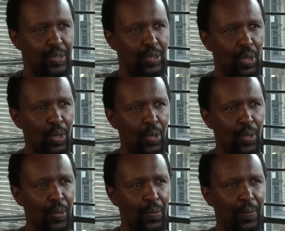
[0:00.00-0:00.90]

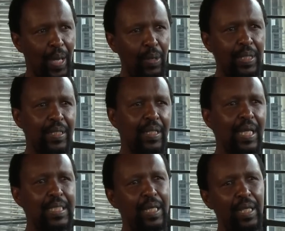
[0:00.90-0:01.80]
So I don't think
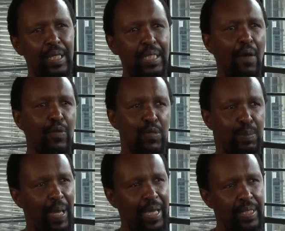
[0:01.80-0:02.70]
they're saying that out of
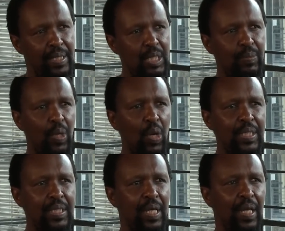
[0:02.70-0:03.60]
spite. It's
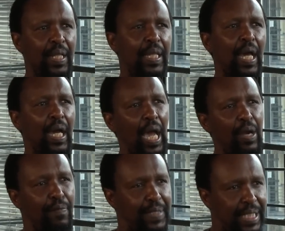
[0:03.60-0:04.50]
because they are
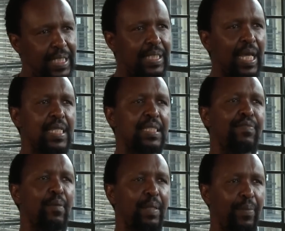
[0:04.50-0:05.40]
kind of
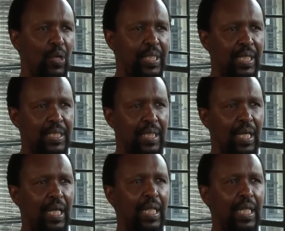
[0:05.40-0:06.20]
distanced from the protests.